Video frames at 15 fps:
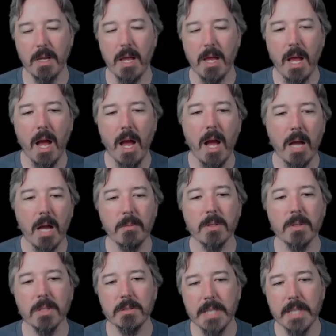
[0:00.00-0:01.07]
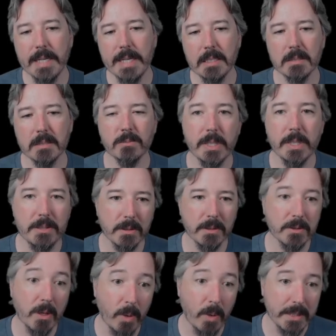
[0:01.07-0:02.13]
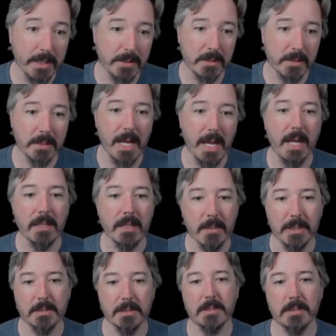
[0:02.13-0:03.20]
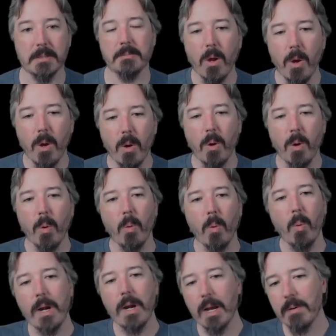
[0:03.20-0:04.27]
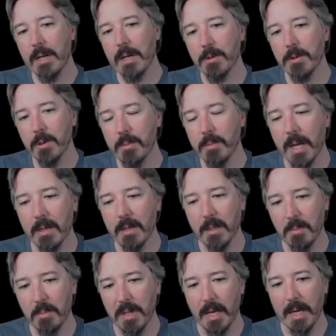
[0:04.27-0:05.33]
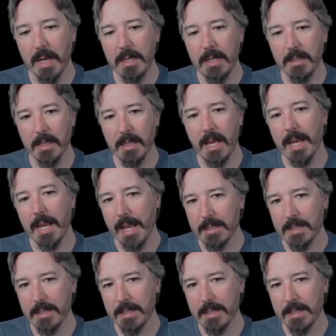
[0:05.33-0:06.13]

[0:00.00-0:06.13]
I'm also setting some resource requests and limits. When I run kubectl apply against this